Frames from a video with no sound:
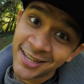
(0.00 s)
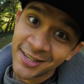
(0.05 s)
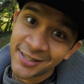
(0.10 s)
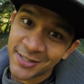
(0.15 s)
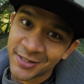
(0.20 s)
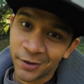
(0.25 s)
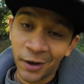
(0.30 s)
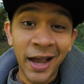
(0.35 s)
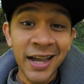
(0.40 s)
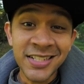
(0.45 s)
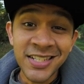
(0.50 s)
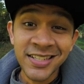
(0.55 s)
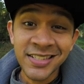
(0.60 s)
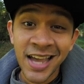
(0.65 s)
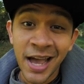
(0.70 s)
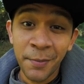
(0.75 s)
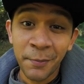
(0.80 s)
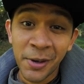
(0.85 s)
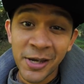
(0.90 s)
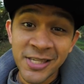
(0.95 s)
So I just
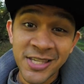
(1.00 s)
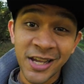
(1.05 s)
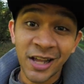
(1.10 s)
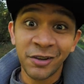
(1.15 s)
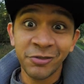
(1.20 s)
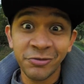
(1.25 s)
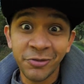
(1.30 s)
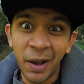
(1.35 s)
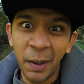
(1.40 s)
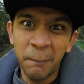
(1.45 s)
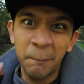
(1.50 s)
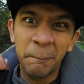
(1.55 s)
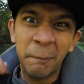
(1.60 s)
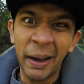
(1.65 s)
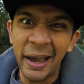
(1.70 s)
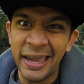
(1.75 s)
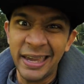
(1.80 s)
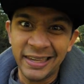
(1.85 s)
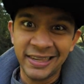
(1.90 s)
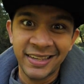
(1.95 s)
got myself a
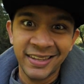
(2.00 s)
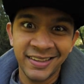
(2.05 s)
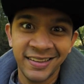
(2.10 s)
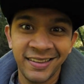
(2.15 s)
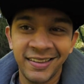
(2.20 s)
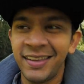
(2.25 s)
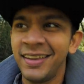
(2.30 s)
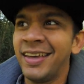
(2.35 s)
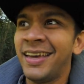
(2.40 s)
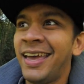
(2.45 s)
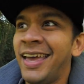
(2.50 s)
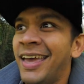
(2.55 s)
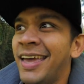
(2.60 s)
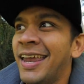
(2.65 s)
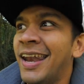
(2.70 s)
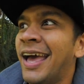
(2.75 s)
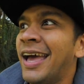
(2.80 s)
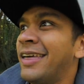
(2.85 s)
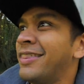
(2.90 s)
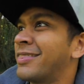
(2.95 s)
bike.
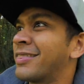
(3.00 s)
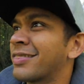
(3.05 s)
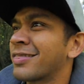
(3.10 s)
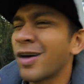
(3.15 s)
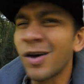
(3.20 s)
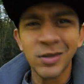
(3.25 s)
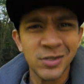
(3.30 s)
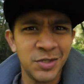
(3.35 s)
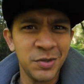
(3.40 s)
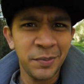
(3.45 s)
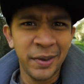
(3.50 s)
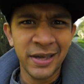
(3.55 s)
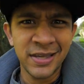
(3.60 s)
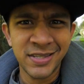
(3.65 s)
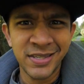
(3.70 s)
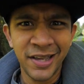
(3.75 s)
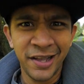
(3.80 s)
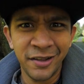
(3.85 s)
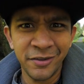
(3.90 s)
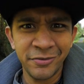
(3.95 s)
And I thought to
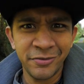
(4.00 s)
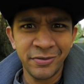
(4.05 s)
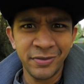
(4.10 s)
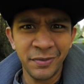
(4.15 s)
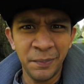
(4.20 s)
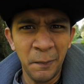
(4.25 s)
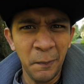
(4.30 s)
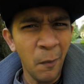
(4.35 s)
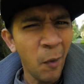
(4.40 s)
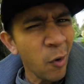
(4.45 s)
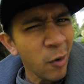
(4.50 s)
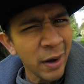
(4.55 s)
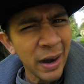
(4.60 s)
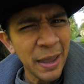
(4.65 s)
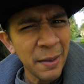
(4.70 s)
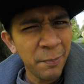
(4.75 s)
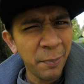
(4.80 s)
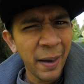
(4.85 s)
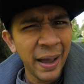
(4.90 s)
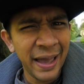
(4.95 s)
myself, the more
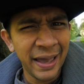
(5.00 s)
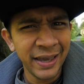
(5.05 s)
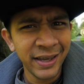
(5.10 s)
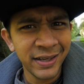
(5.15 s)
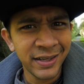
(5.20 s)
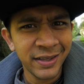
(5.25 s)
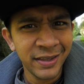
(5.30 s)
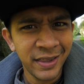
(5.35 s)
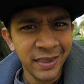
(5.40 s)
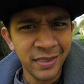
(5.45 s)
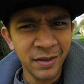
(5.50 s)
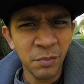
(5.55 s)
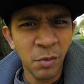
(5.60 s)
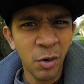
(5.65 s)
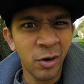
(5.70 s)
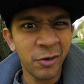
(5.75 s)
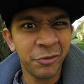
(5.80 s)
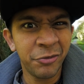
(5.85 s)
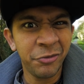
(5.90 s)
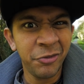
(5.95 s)
I bike, the
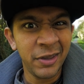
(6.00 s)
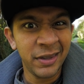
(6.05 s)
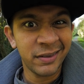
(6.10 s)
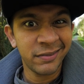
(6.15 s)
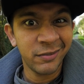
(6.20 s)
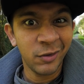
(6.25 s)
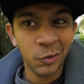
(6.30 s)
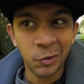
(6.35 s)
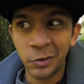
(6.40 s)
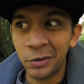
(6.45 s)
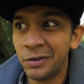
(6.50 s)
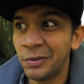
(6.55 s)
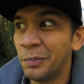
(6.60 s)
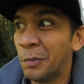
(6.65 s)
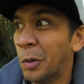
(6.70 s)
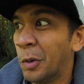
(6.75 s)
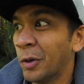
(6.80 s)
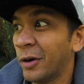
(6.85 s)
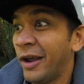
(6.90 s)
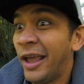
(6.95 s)
more fit or the
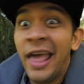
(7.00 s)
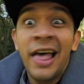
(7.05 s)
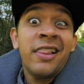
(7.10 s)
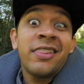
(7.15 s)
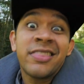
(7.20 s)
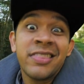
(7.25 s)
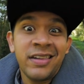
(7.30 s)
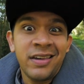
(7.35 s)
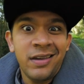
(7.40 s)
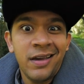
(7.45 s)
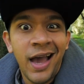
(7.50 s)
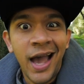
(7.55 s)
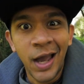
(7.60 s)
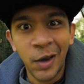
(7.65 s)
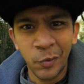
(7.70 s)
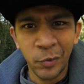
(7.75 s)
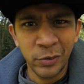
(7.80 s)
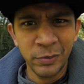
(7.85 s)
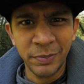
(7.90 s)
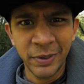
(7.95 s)
more healthy I
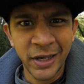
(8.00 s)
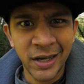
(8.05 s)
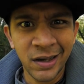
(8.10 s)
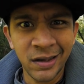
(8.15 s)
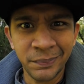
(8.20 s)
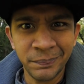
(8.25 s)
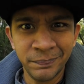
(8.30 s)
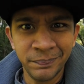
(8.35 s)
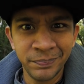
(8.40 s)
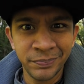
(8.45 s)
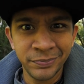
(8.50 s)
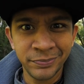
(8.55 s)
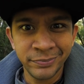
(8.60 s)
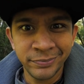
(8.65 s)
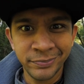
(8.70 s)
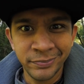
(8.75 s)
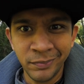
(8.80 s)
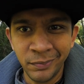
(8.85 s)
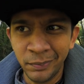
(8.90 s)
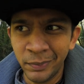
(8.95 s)
would become.
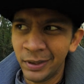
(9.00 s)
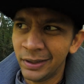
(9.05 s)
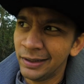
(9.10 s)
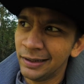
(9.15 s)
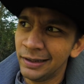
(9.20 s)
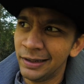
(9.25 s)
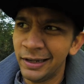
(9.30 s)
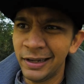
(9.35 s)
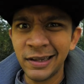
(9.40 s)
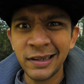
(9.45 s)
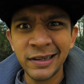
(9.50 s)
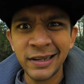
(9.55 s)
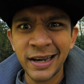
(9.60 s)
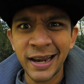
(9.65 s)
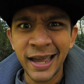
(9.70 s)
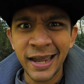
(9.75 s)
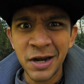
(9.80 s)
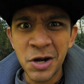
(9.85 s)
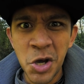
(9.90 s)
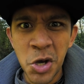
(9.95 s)
Little did
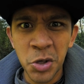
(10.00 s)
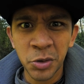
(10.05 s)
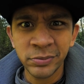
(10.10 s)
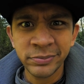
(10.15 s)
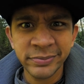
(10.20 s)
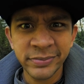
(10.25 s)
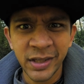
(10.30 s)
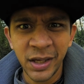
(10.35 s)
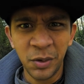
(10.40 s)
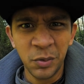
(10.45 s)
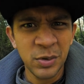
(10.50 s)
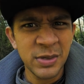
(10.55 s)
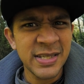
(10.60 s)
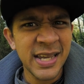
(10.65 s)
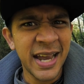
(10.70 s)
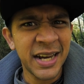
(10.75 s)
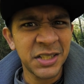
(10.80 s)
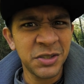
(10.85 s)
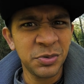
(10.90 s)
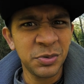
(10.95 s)
I know, it was
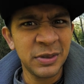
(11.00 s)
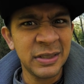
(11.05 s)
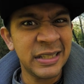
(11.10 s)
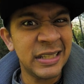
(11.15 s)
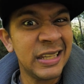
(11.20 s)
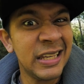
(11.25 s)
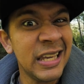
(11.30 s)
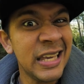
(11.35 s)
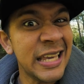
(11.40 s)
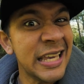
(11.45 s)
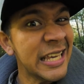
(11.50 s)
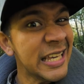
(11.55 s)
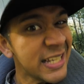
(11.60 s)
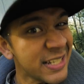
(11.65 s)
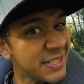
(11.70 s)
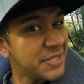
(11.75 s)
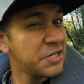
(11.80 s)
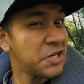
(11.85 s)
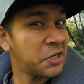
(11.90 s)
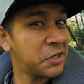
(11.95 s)
actually
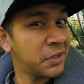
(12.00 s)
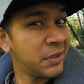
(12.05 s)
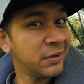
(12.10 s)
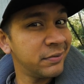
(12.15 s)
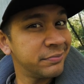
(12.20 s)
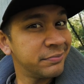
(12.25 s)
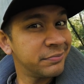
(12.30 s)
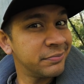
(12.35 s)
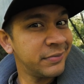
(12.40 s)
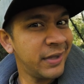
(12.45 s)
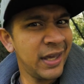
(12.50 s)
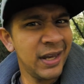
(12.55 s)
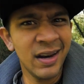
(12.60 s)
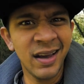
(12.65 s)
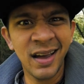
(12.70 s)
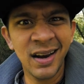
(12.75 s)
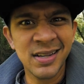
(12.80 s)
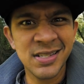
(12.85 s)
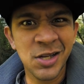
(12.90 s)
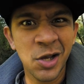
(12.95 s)
easier and
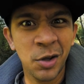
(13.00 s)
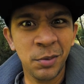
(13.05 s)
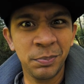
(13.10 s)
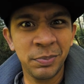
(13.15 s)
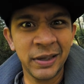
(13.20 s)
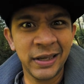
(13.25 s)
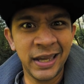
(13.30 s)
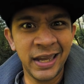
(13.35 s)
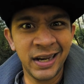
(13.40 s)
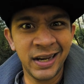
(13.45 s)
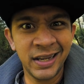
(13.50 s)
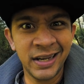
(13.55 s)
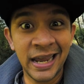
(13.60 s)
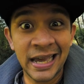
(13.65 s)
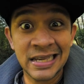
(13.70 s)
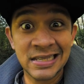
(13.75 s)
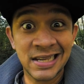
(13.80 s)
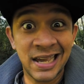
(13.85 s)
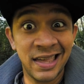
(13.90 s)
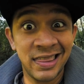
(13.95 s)
not as complicated
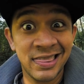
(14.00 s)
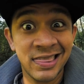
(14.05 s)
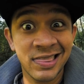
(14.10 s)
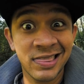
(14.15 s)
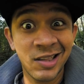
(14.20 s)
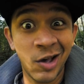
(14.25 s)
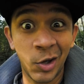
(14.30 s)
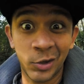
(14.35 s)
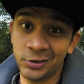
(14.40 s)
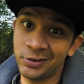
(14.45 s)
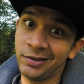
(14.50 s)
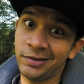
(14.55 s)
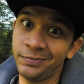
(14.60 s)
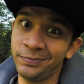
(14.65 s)
as I thought.